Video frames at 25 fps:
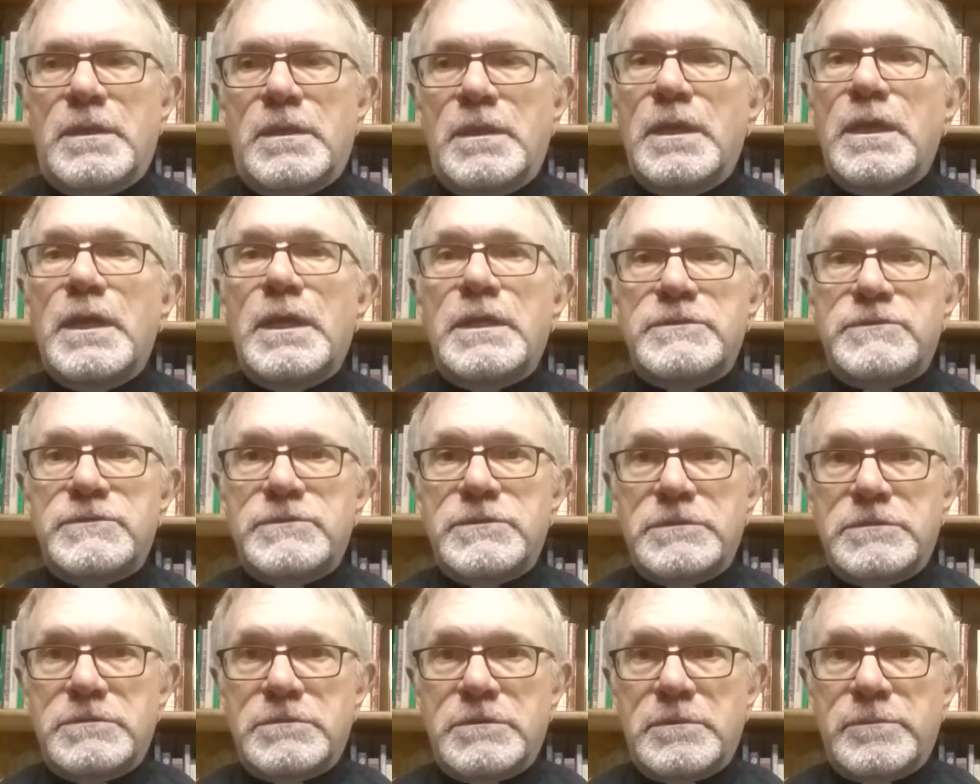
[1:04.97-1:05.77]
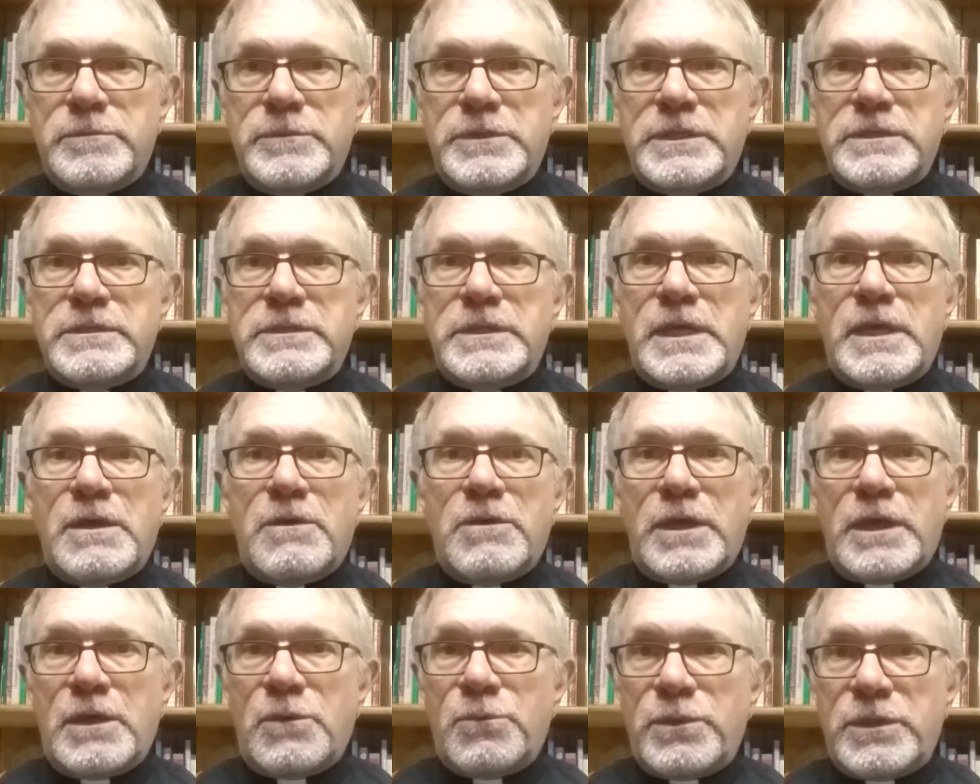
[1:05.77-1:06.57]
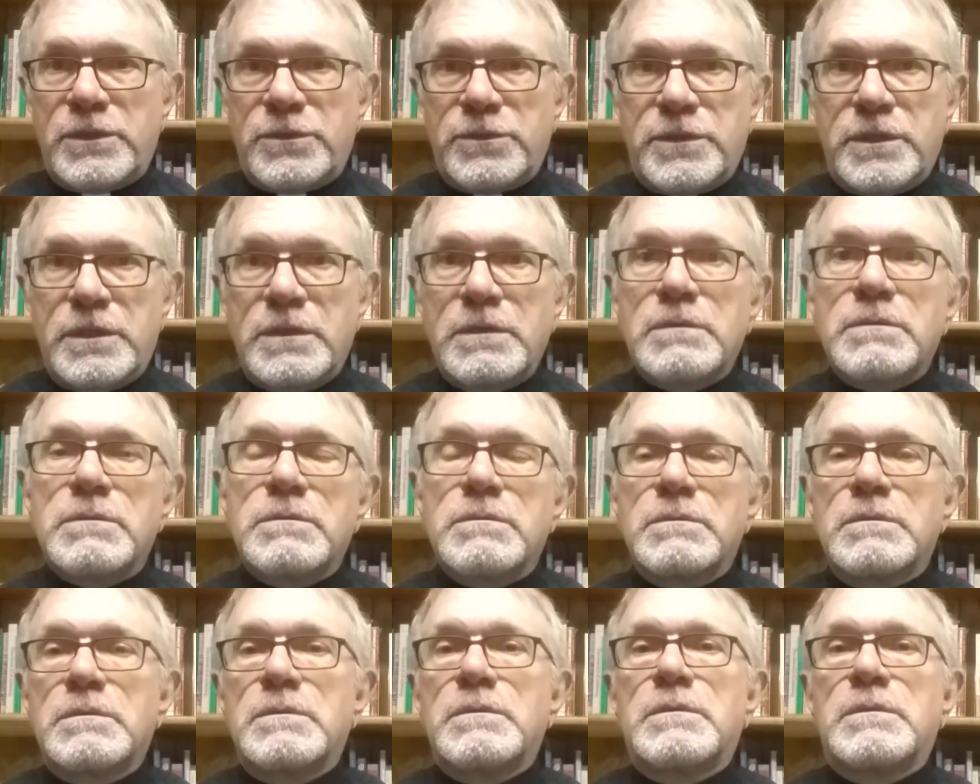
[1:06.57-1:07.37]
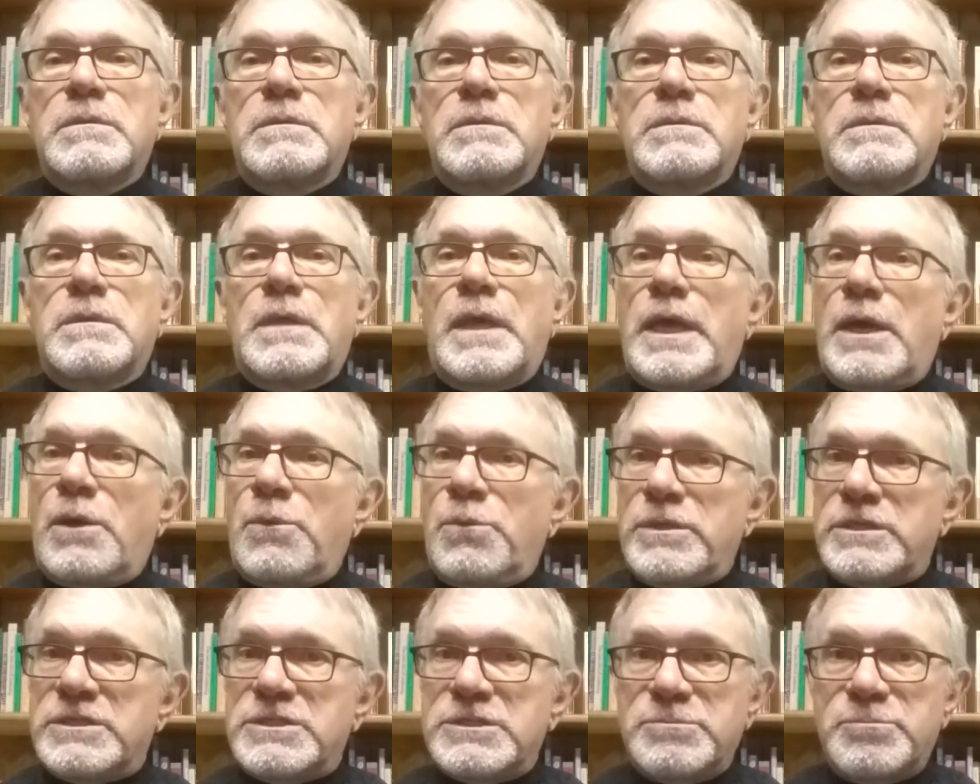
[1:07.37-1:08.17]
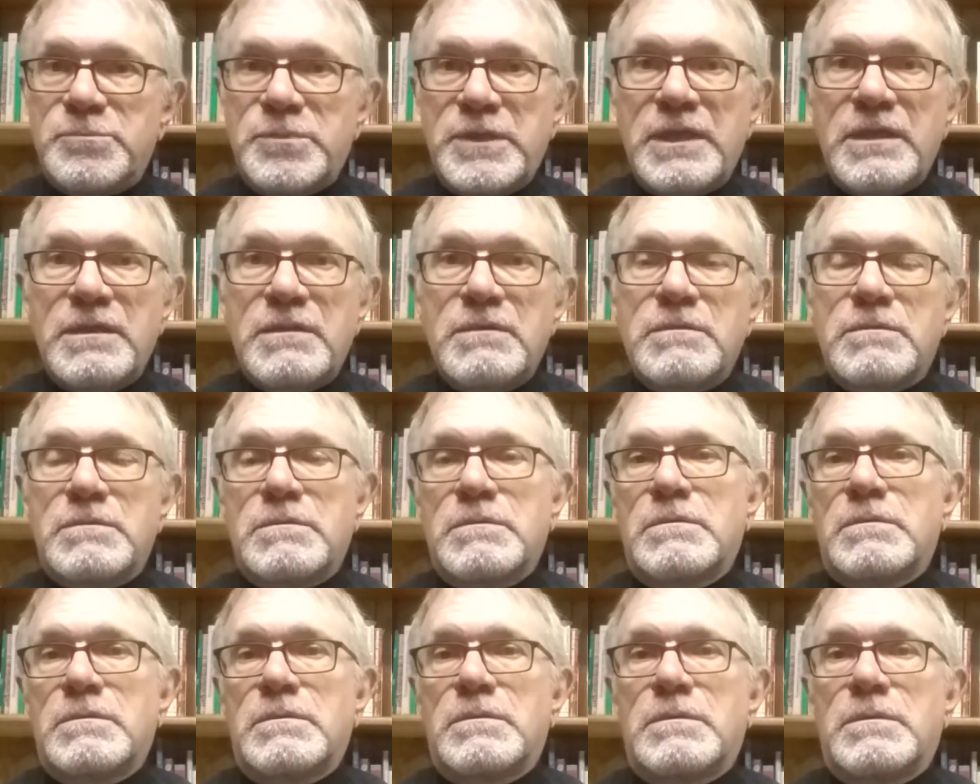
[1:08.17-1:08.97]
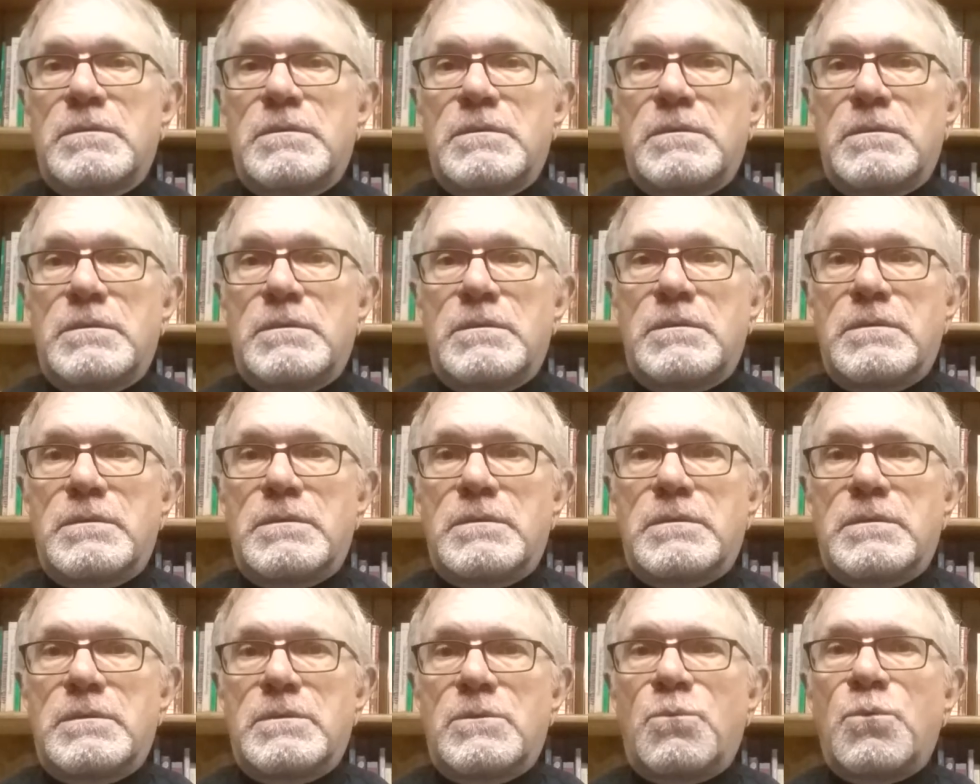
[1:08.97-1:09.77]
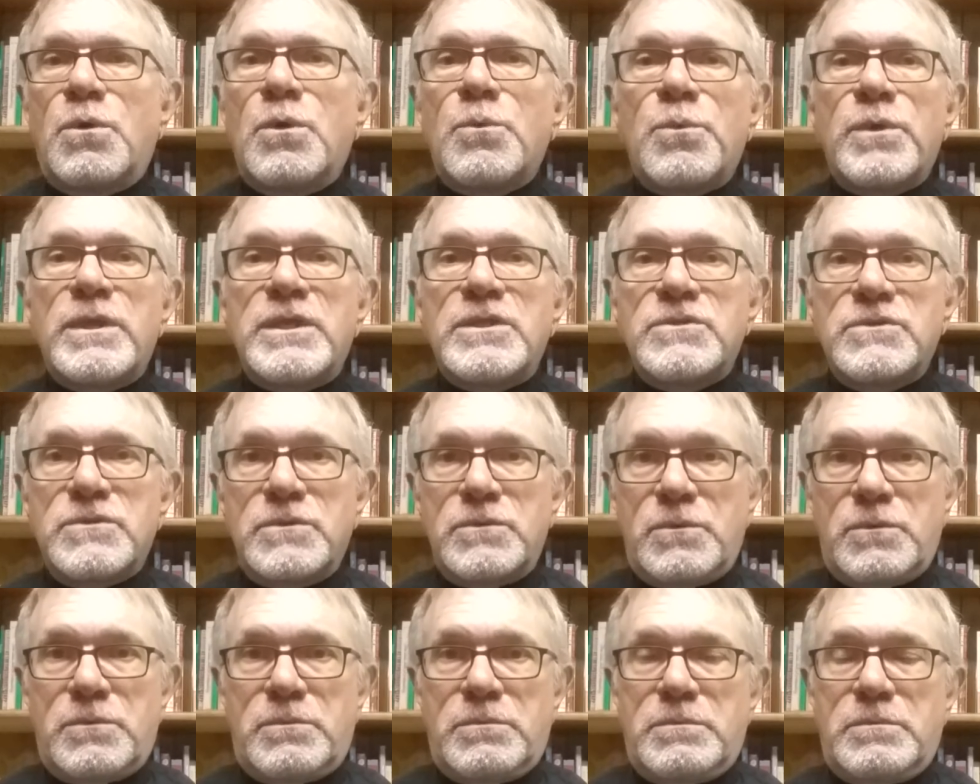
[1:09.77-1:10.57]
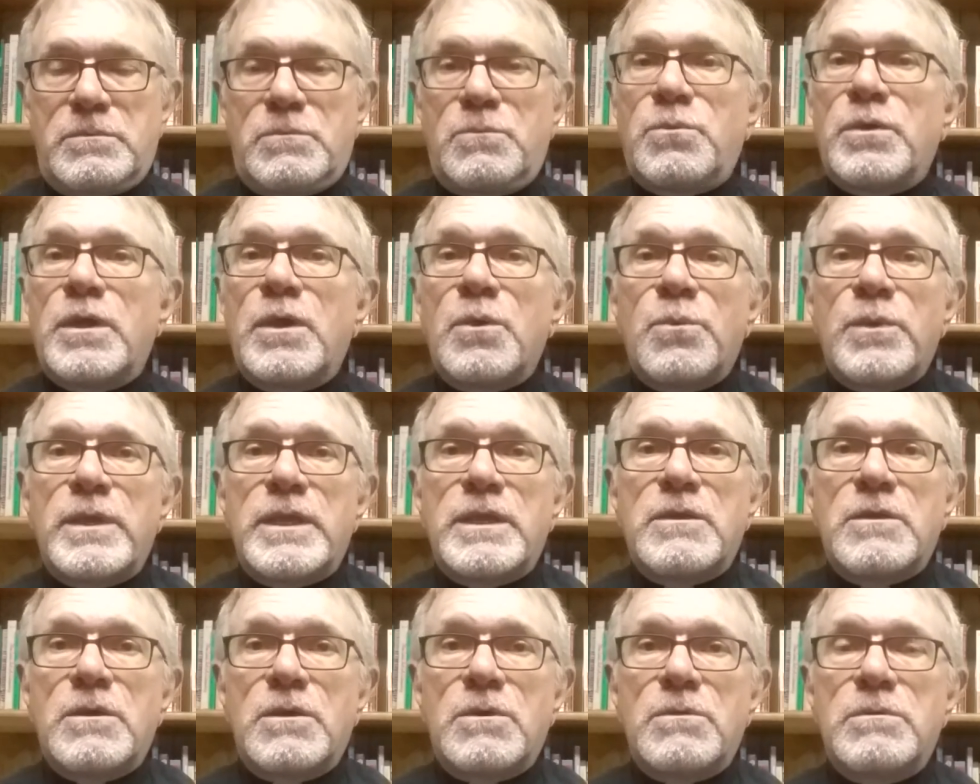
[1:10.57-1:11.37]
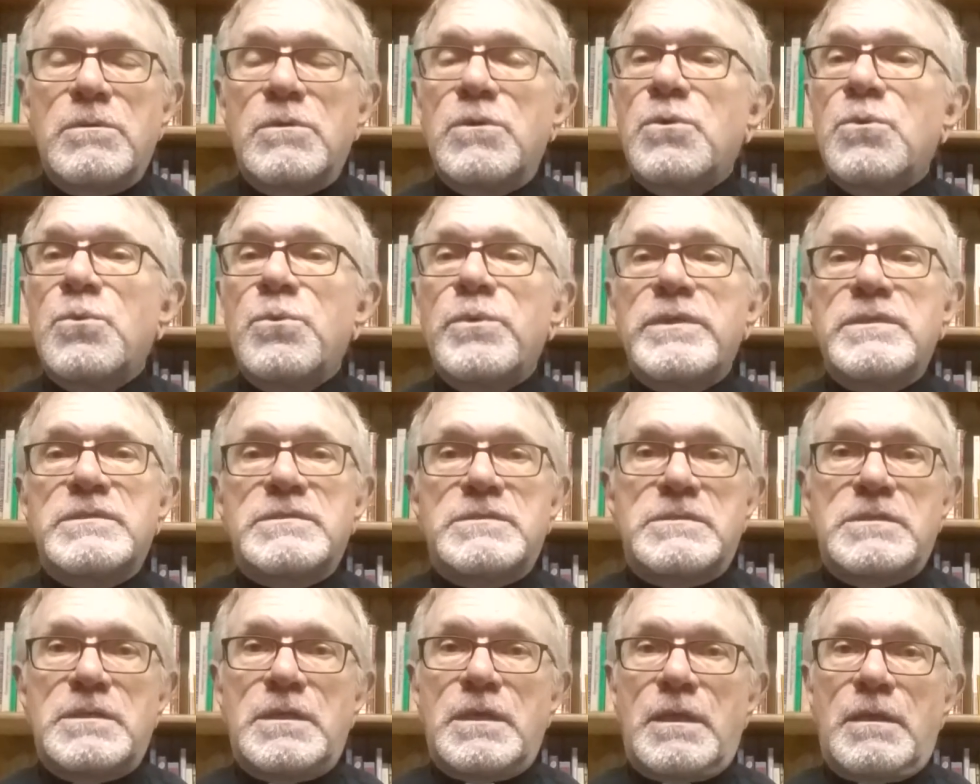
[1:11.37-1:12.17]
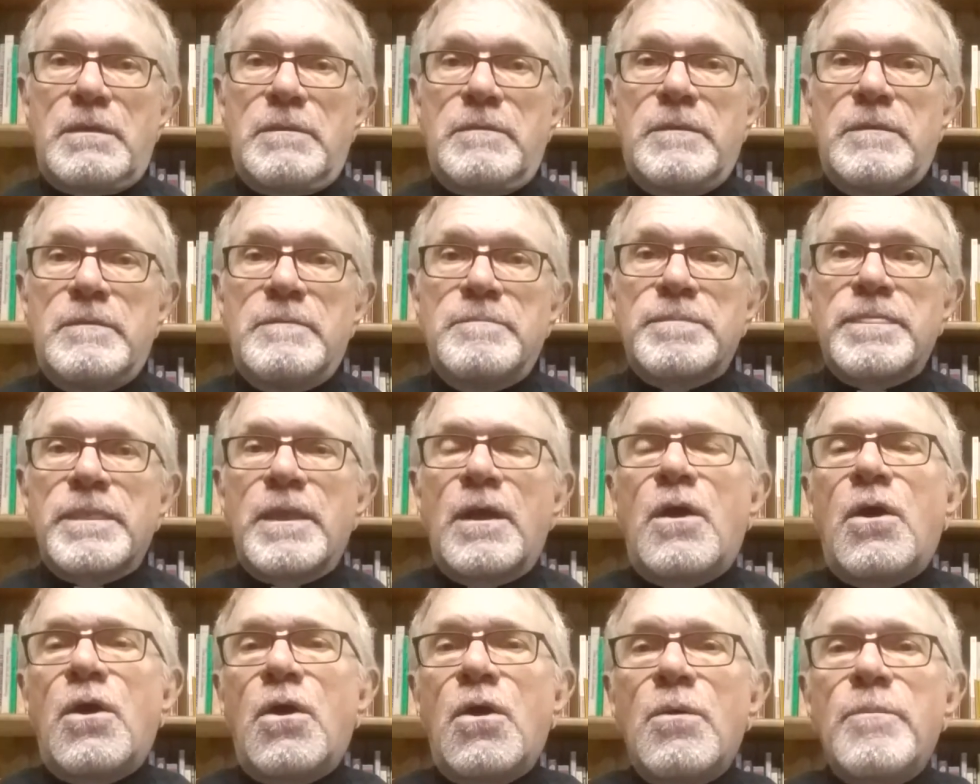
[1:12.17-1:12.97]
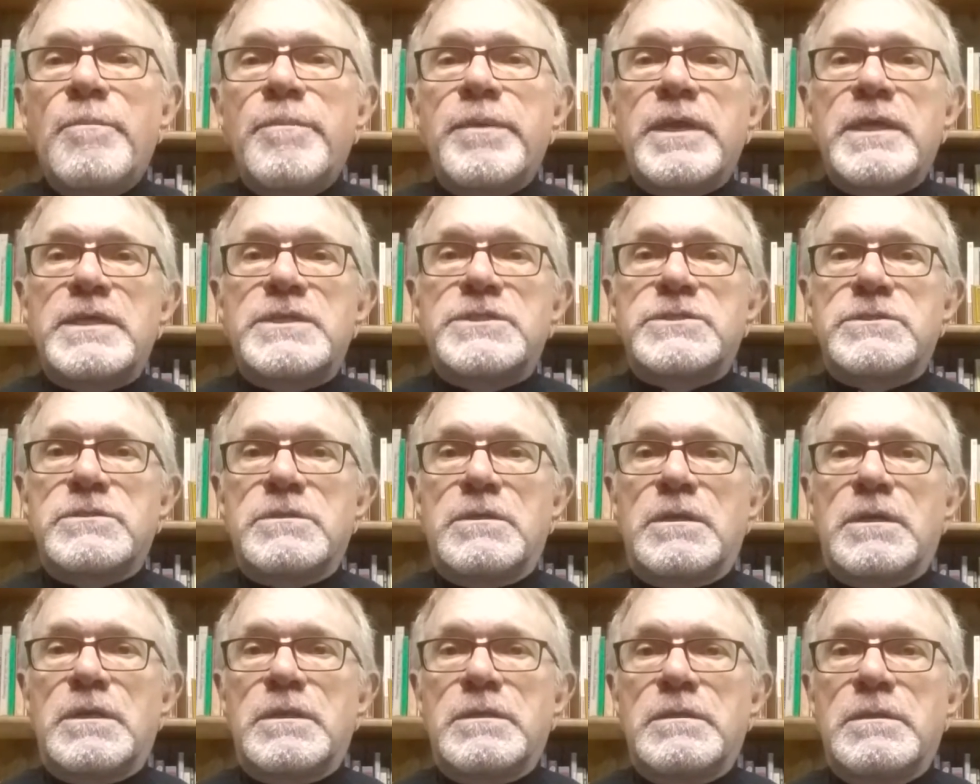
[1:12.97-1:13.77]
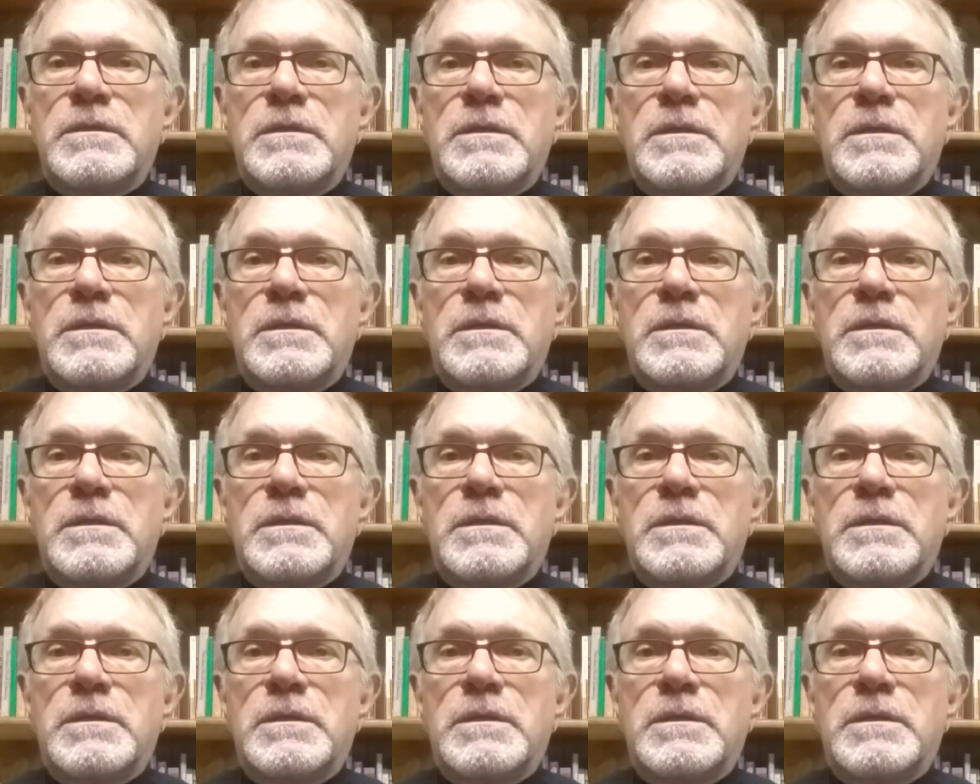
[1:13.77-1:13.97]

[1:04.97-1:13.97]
It's determining now how we think, how we speak, what we do, where we go, who we see, all based on